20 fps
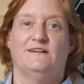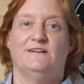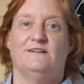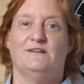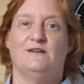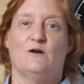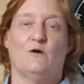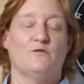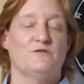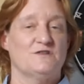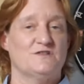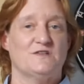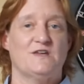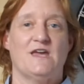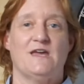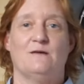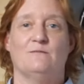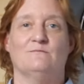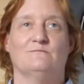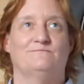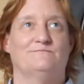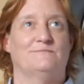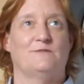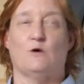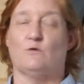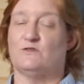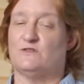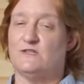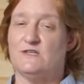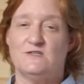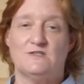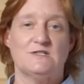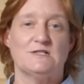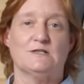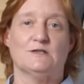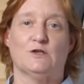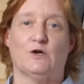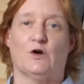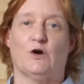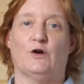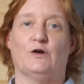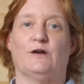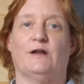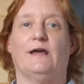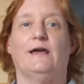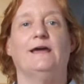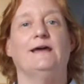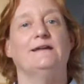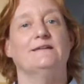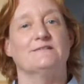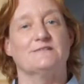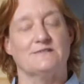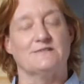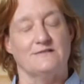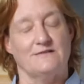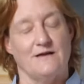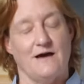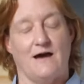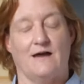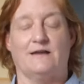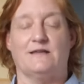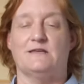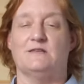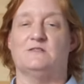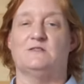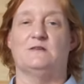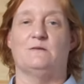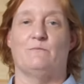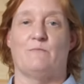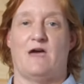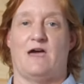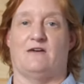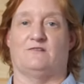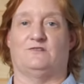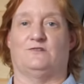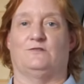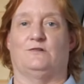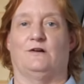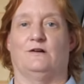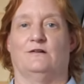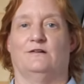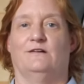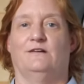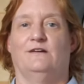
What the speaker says: This game, though it's easy to learn, it is not easy to master.